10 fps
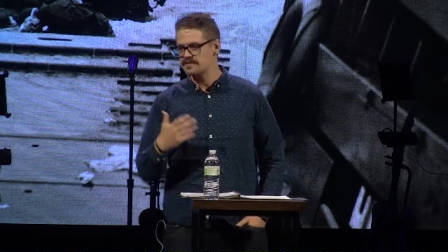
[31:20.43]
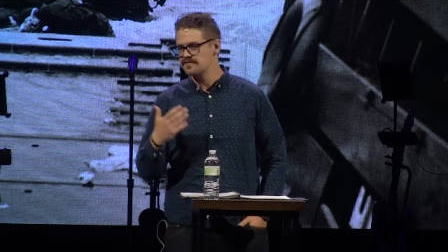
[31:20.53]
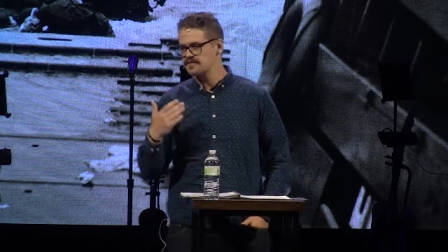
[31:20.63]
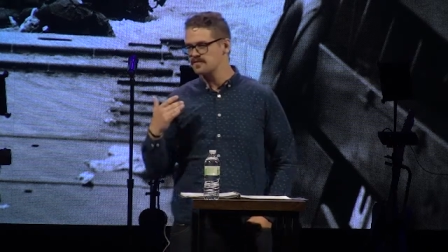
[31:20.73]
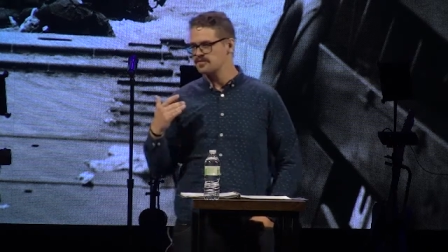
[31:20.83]

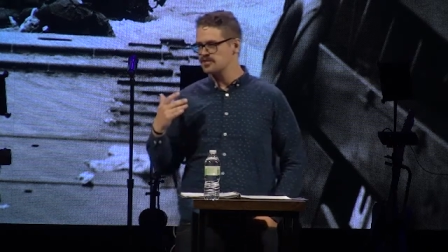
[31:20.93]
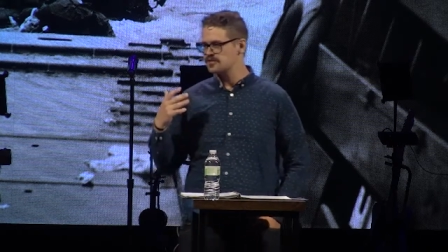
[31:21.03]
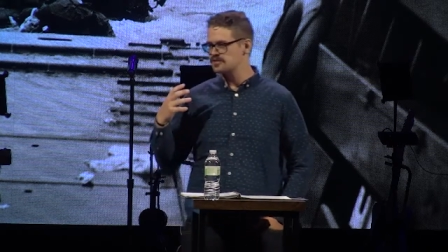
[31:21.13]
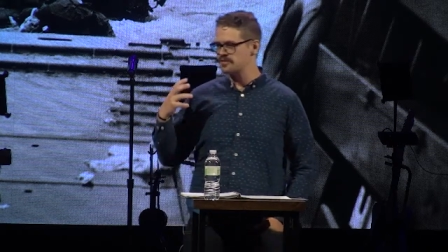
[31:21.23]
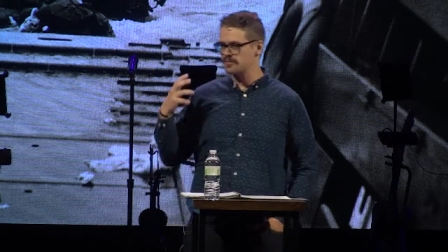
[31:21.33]
of
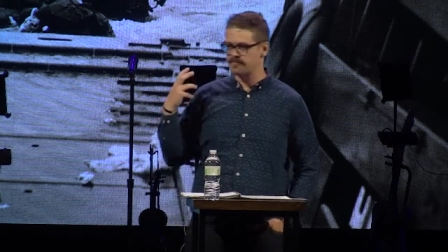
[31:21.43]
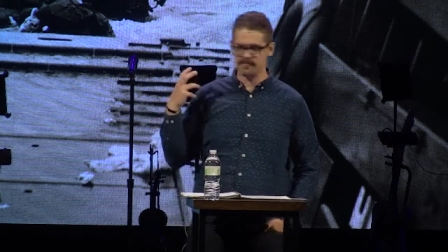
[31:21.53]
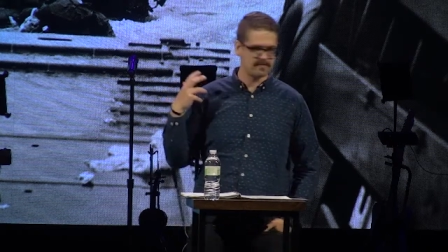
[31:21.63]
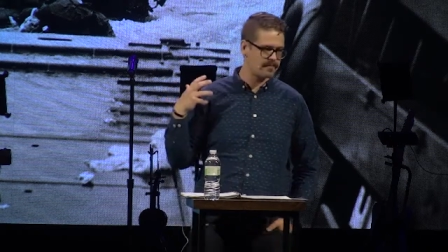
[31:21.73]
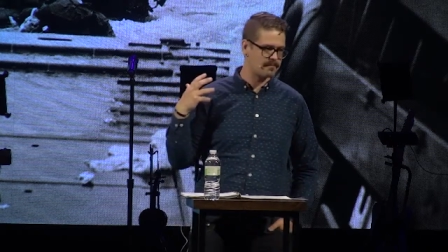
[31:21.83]
just
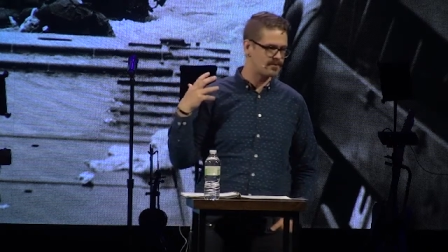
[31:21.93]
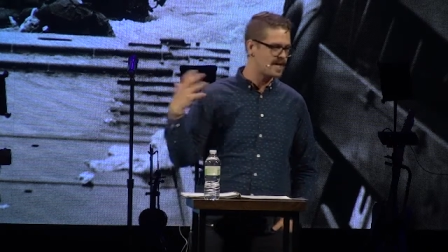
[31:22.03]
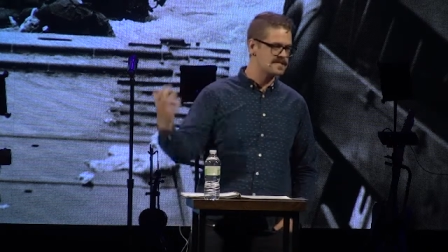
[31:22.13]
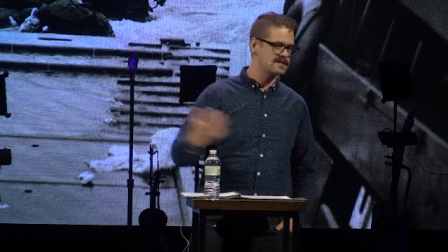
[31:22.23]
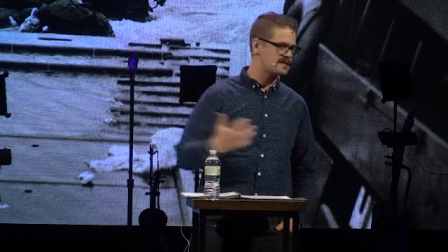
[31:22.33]
the
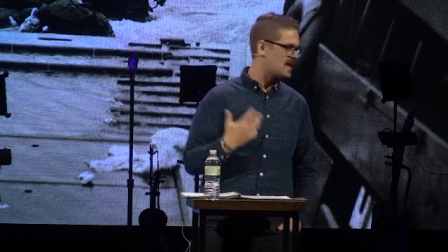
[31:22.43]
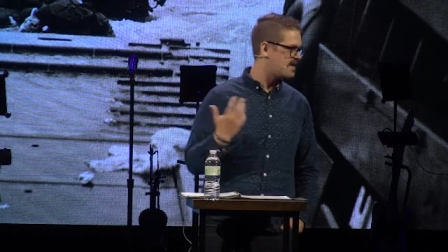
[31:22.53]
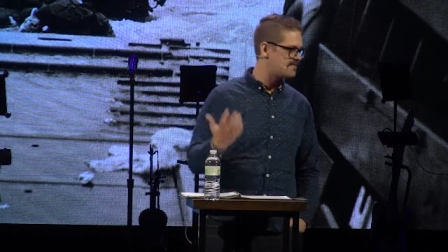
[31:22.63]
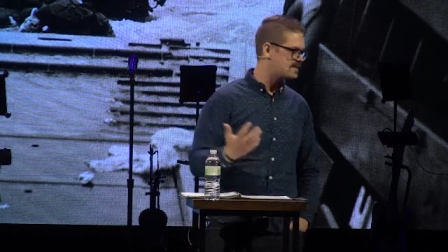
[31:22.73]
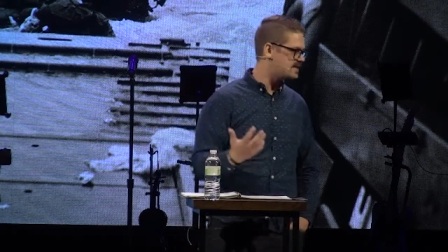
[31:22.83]
place in
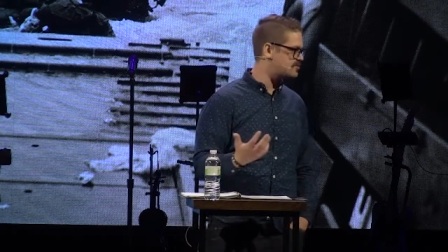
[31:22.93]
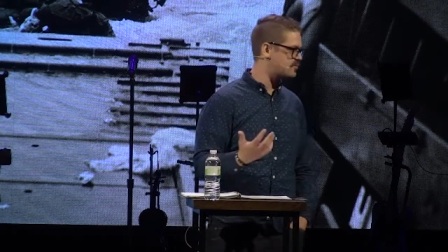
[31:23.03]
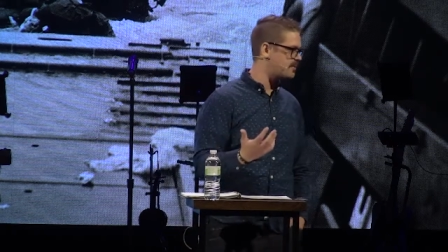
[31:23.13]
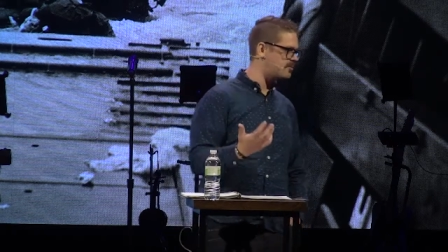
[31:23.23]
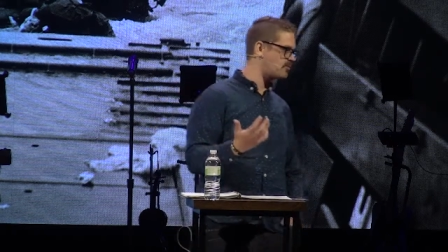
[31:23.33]
life that these
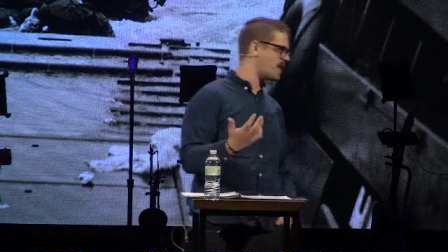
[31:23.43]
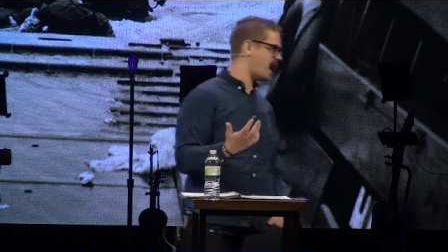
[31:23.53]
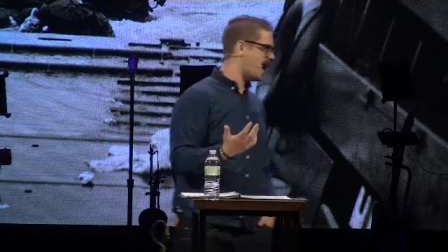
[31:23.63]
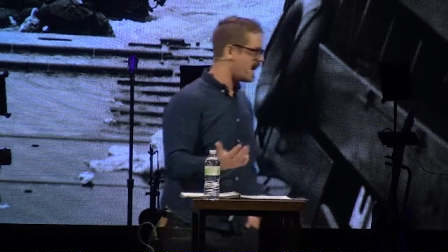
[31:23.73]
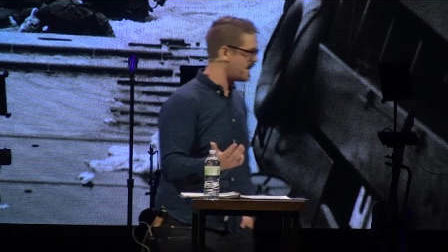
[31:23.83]
women were
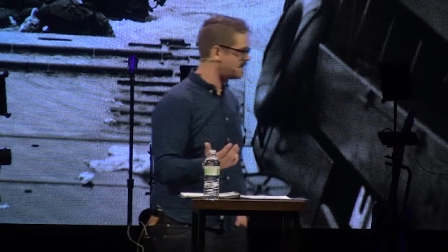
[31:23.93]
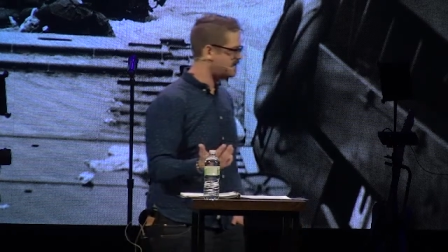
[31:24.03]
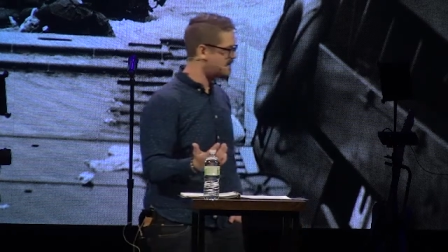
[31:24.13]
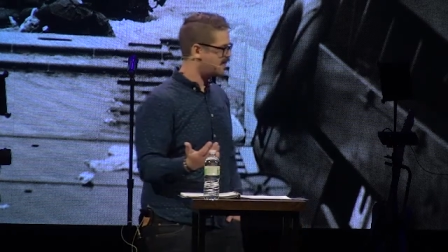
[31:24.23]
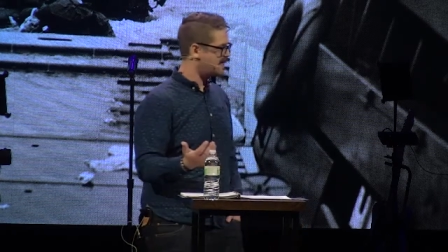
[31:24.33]
at
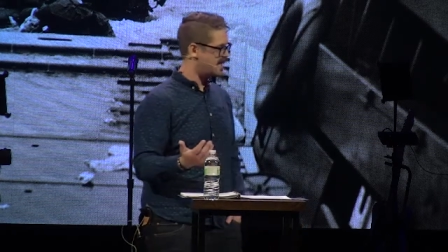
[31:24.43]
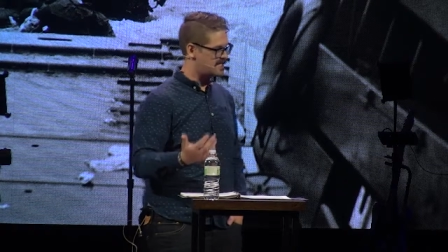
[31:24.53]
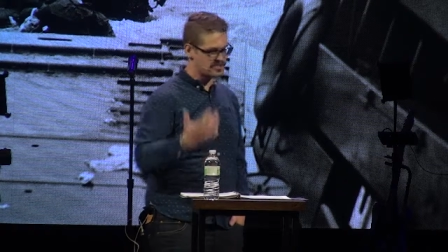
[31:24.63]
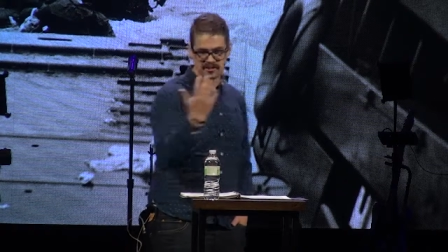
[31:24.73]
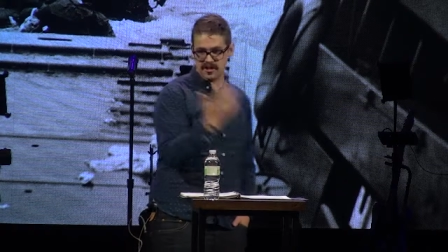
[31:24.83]

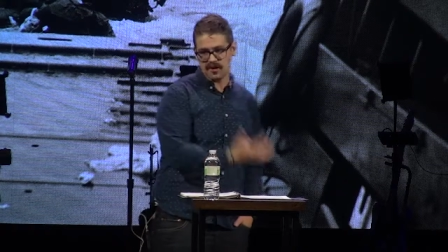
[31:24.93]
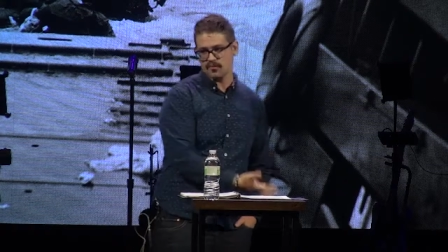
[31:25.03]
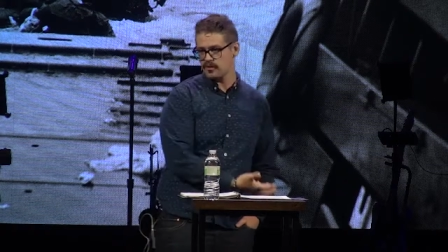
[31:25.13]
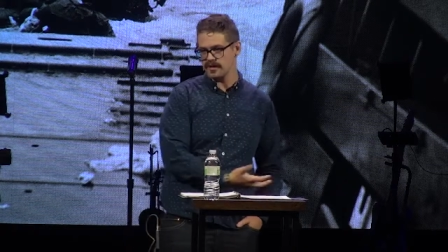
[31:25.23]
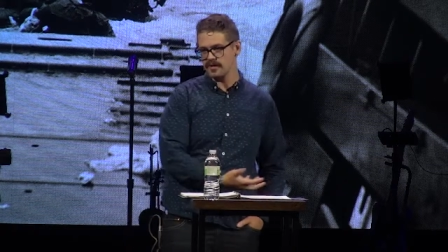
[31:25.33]
as
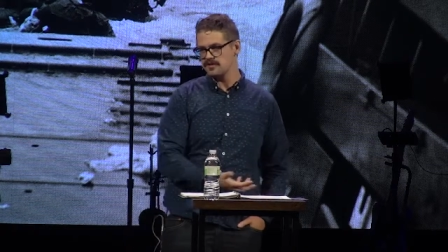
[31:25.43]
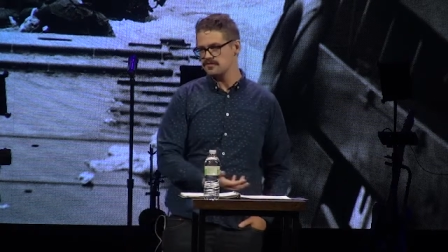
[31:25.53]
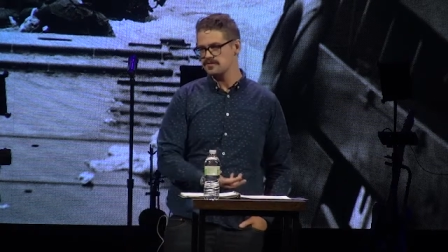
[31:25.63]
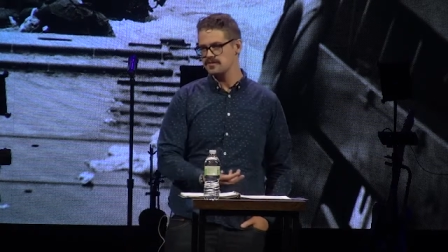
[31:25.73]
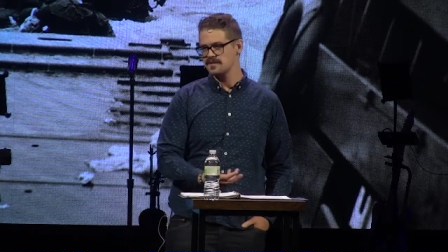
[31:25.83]
young
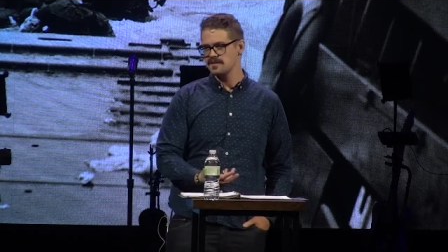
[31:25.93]
widows,